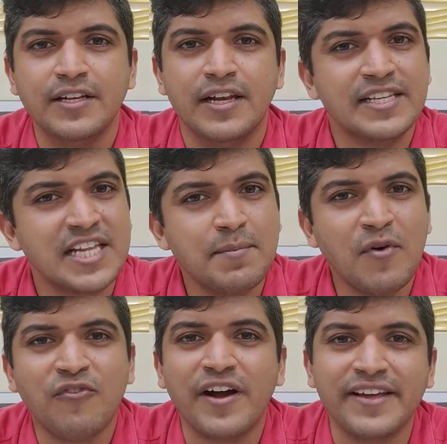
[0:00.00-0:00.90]
Lesson number
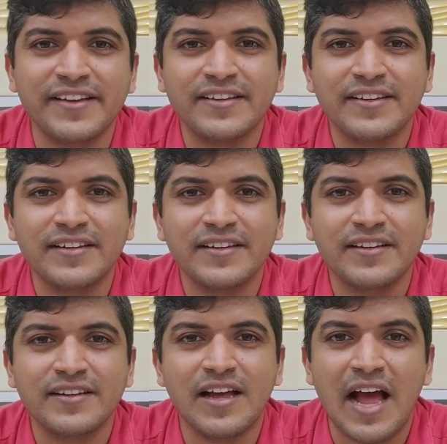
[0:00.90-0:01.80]
5.
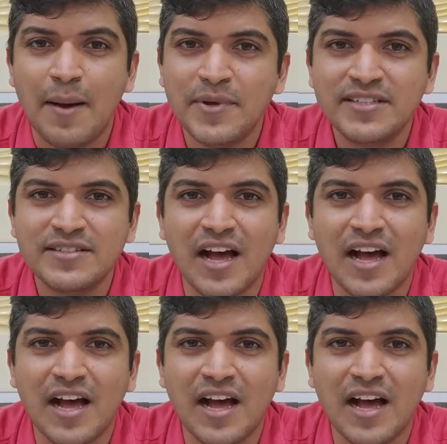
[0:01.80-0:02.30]
Habits